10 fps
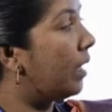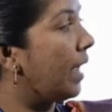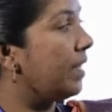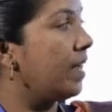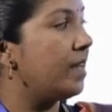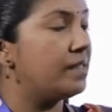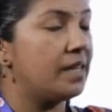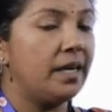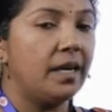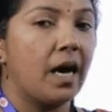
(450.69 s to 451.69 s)
right hand
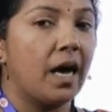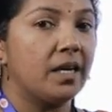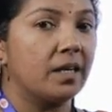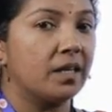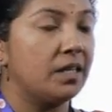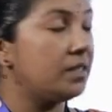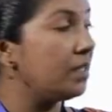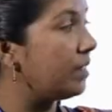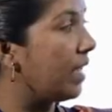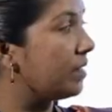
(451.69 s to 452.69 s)
side and it
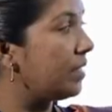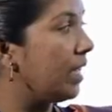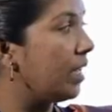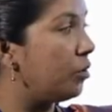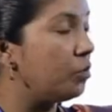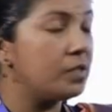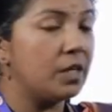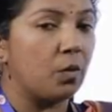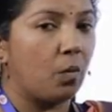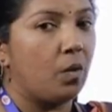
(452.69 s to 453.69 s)
reaches xa equal to
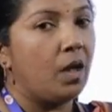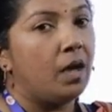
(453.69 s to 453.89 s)
0.